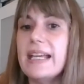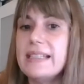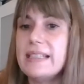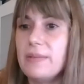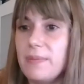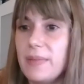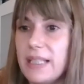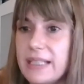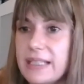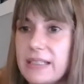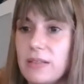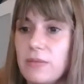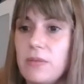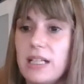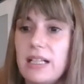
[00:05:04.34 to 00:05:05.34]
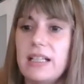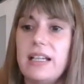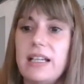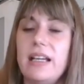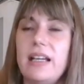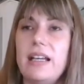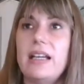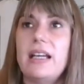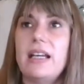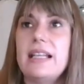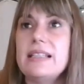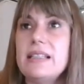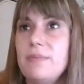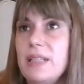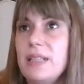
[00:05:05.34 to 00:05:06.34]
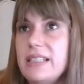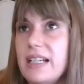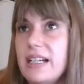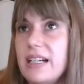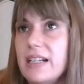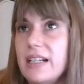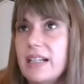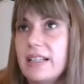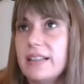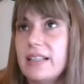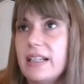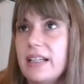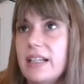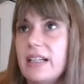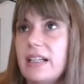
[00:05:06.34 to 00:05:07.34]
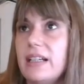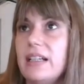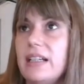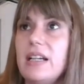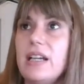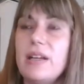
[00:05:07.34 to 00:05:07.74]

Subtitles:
SMEs? Well, SMEs are the